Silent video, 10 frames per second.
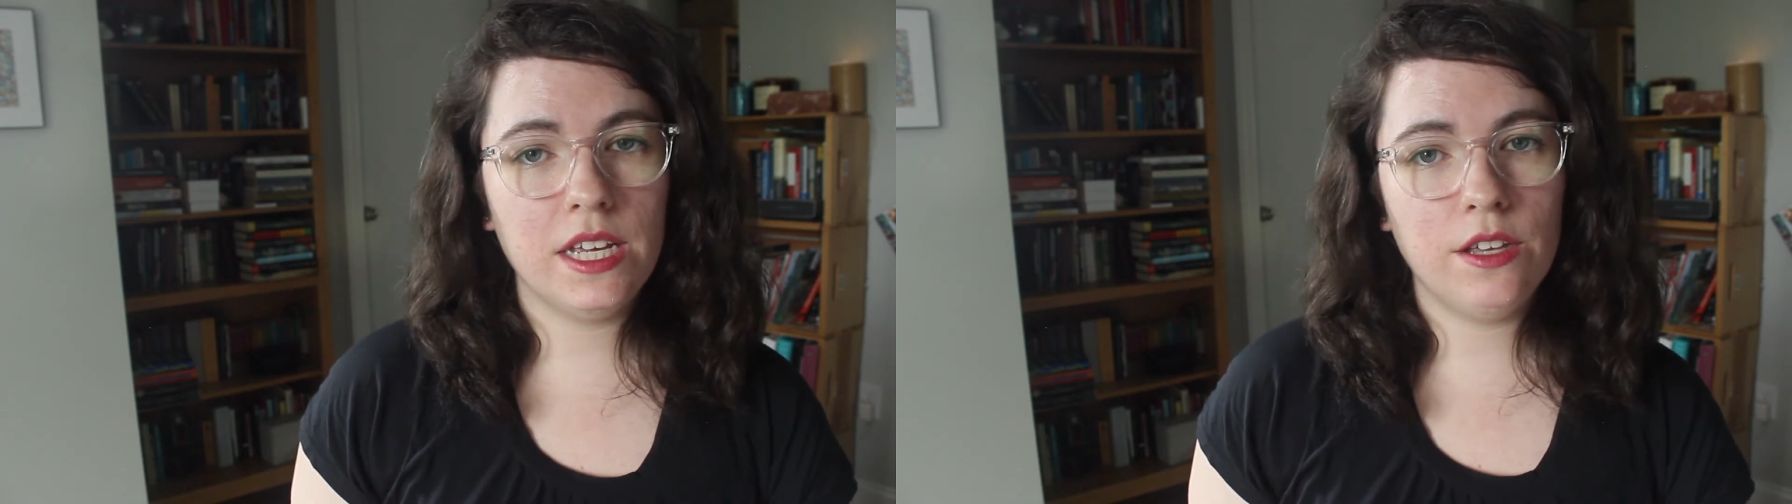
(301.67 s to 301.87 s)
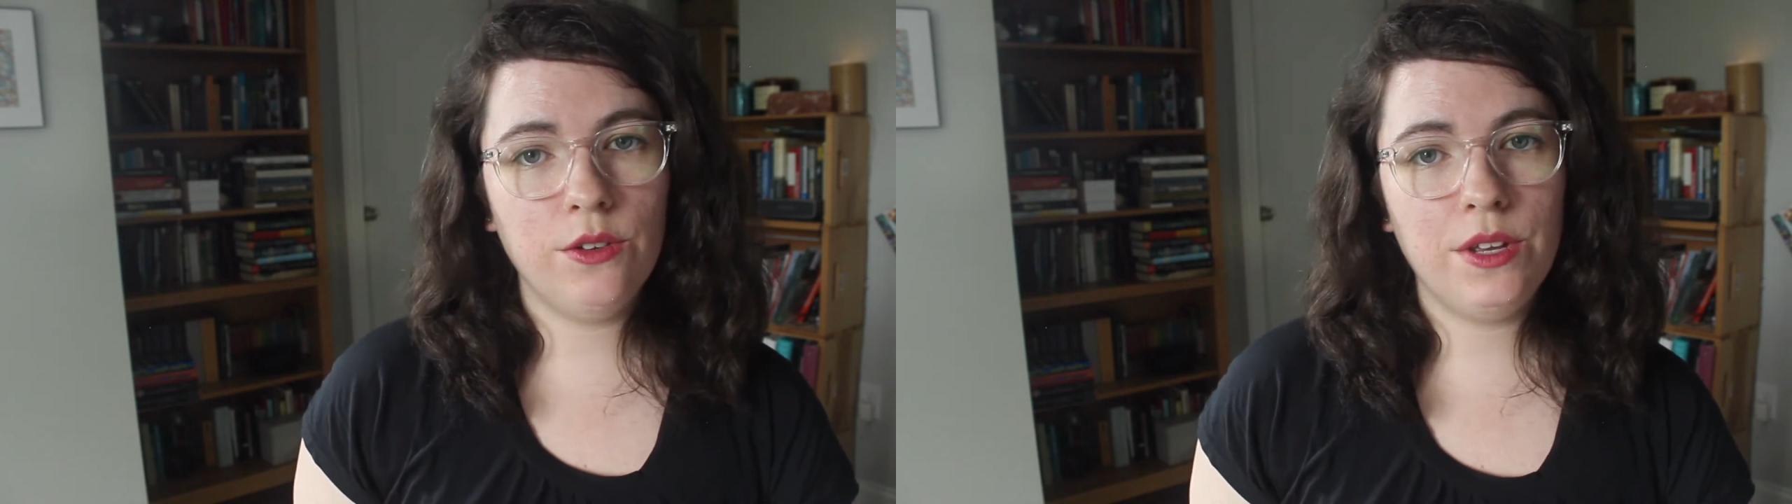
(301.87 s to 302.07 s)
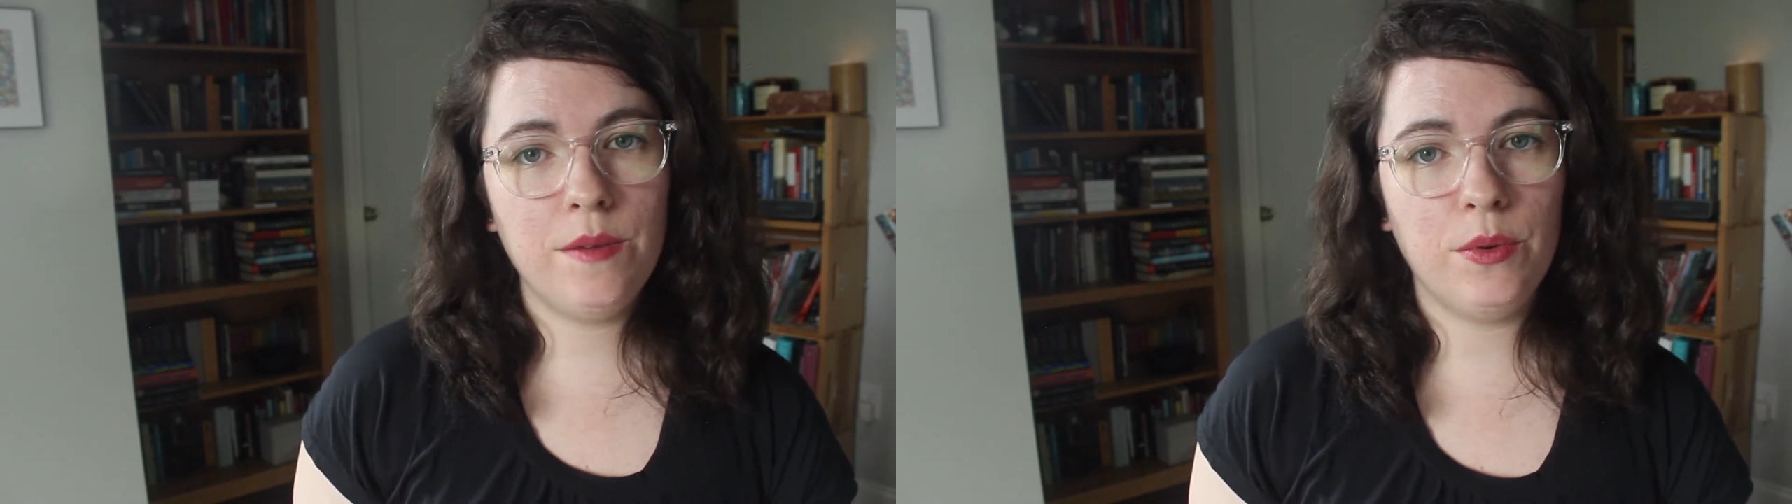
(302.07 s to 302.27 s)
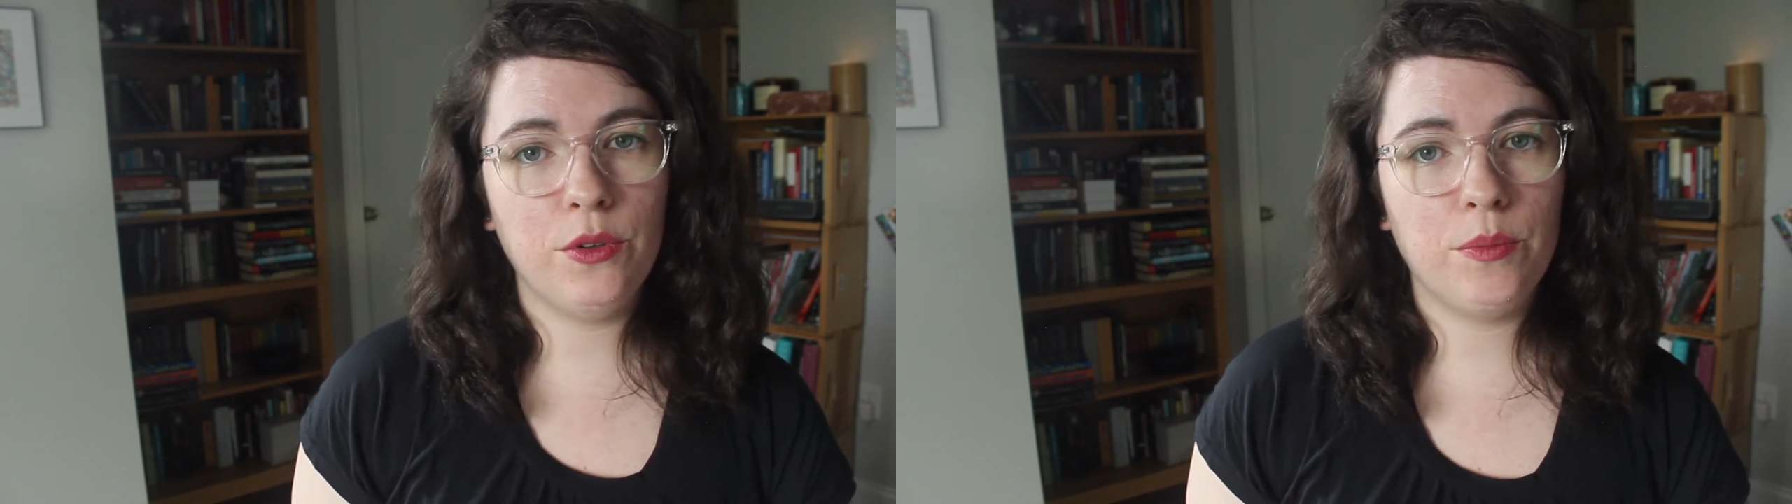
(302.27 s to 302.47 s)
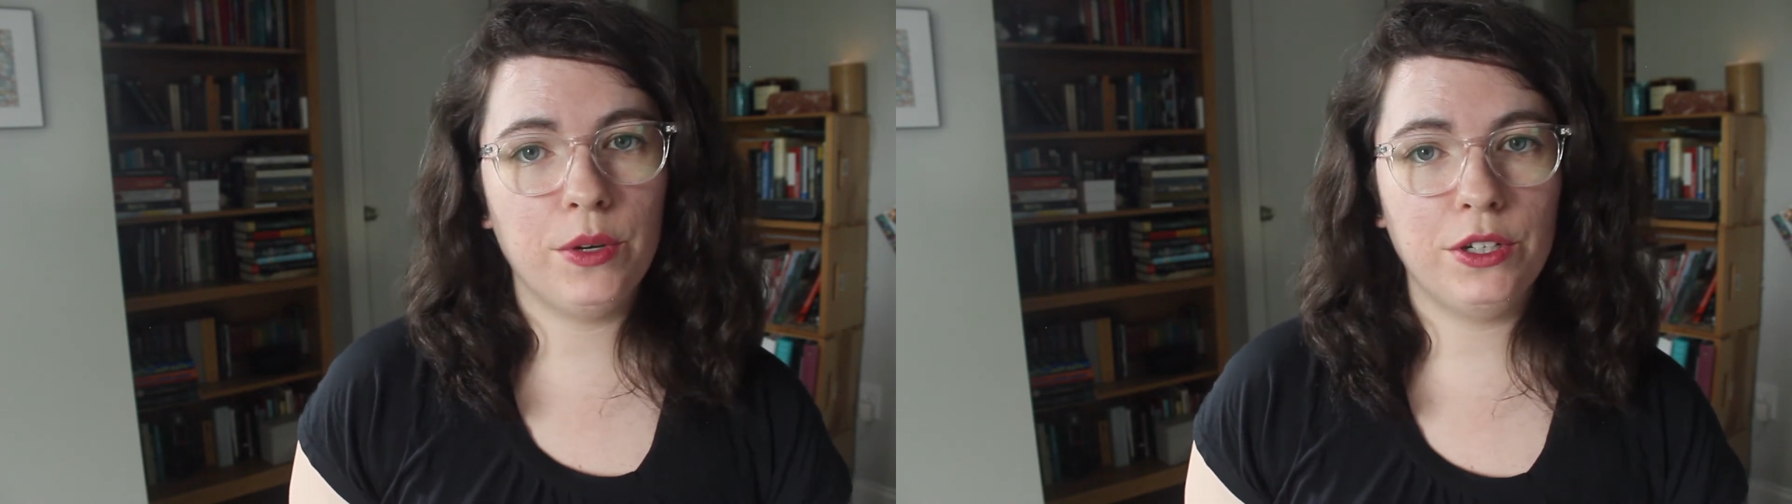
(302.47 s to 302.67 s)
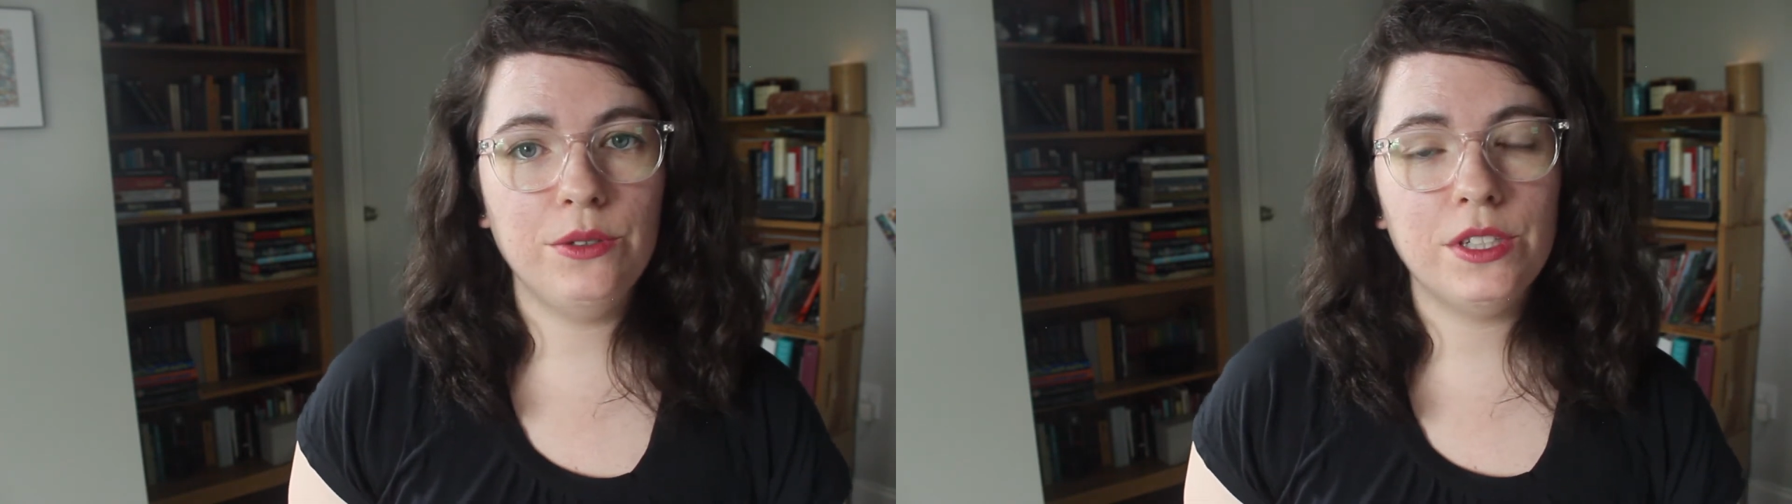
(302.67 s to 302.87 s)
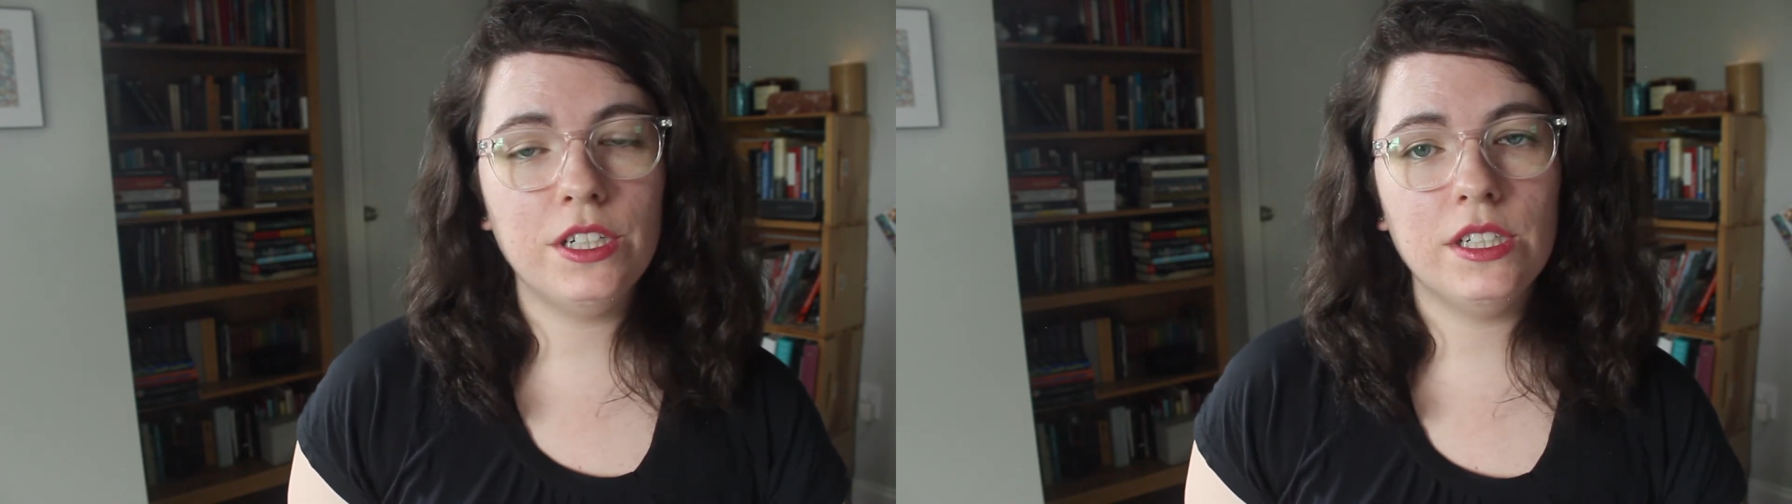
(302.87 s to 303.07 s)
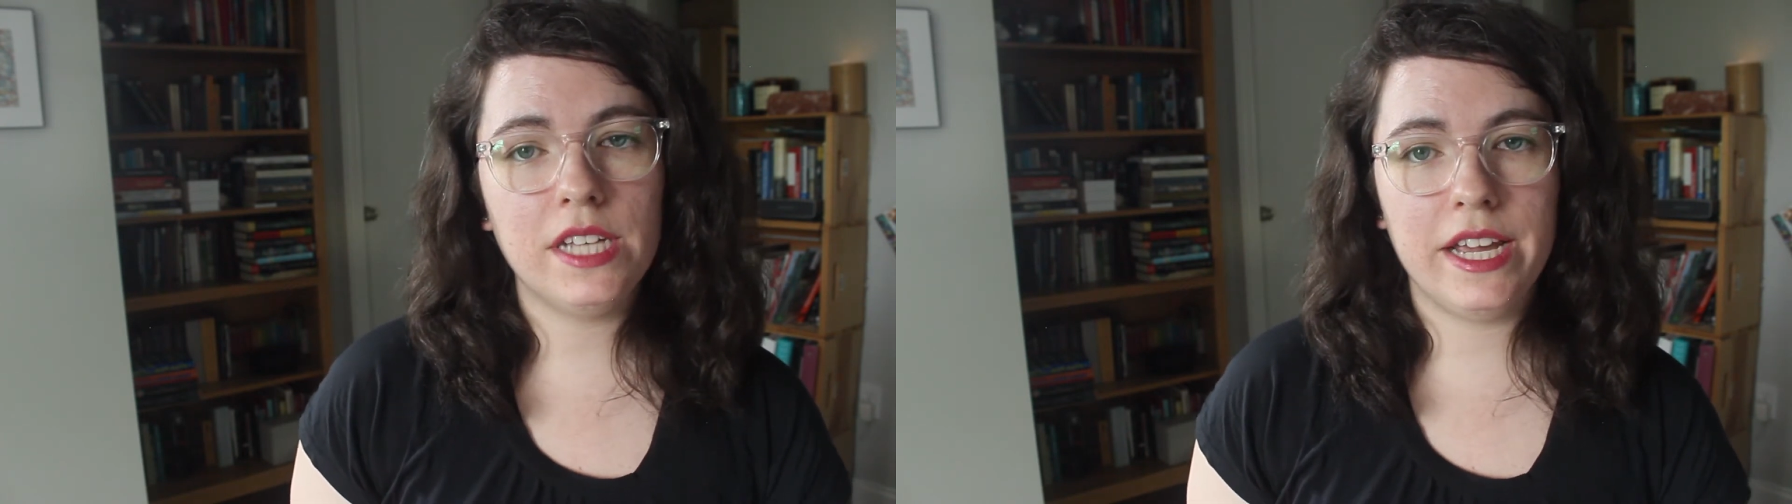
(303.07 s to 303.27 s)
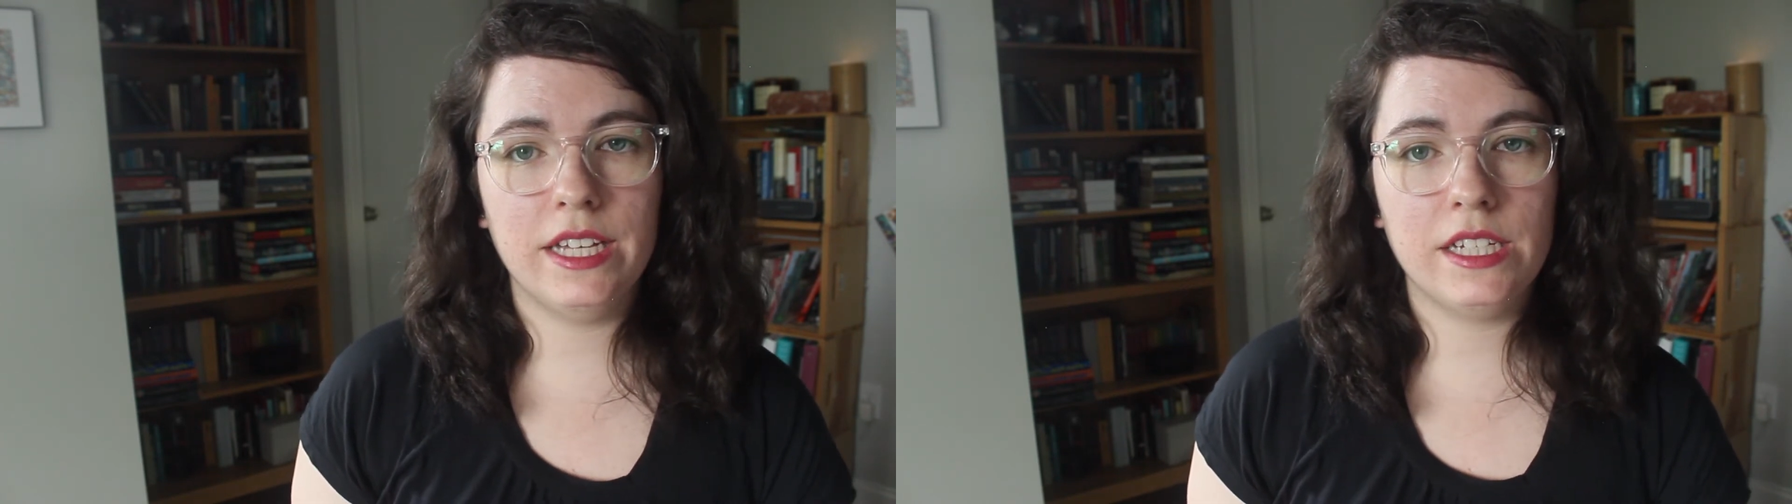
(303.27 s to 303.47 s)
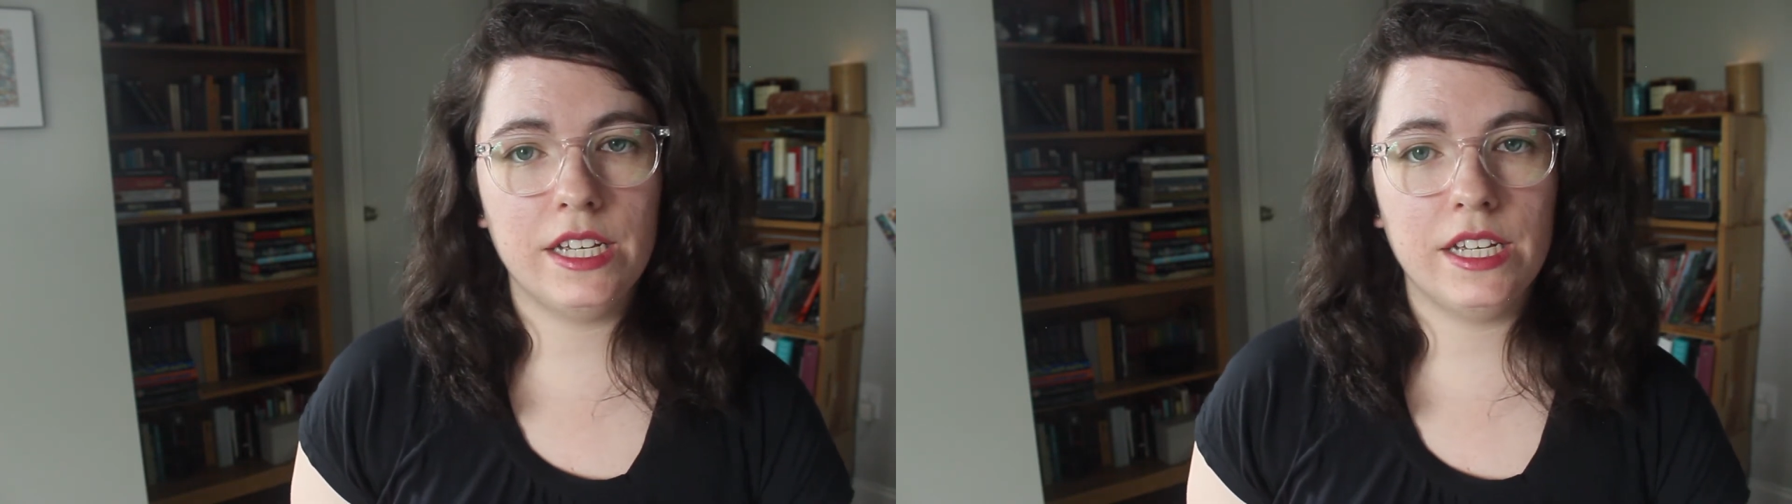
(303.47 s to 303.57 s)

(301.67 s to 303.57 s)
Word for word: including both producers and